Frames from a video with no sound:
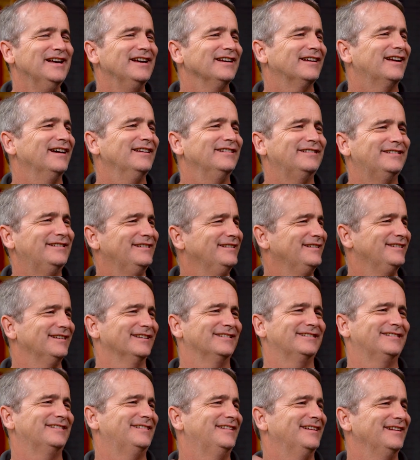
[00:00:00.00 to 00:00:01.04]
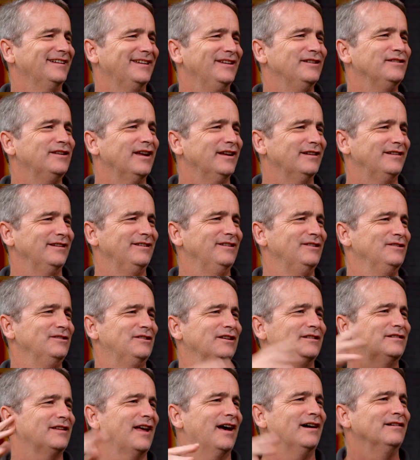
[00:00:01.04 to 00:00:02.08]
Because you
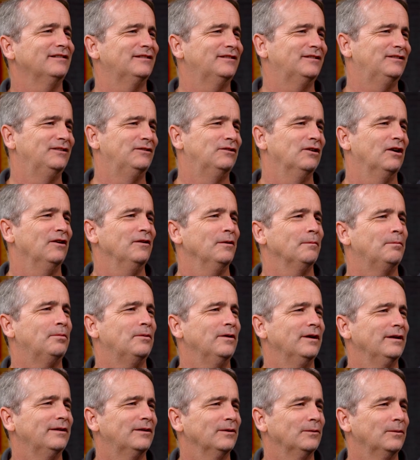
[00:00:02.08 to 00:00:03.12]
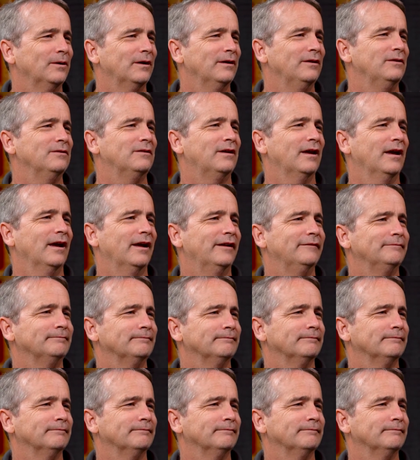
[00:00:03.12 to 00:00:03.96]
just outgrow the point to where you can.